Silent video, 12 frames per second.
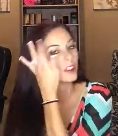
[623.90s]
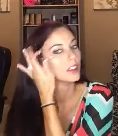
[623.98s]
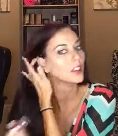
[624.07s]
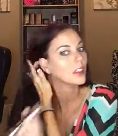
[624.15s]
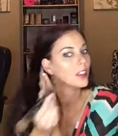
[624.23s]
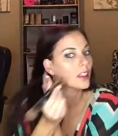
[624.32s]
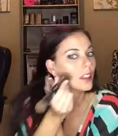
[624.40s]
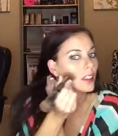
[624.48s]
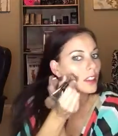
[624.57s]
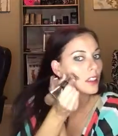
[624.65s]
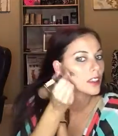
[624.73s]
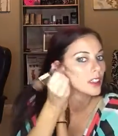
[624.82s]

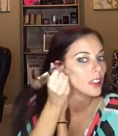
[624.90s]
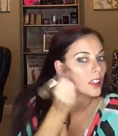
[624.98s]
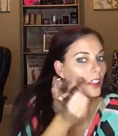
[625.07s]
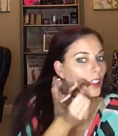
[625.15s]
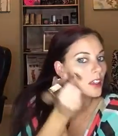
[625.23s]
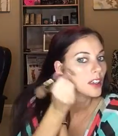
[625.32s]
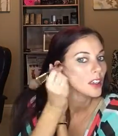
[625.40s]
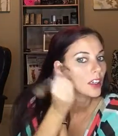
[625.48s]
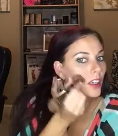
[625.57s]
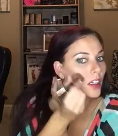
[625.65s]
[no speech]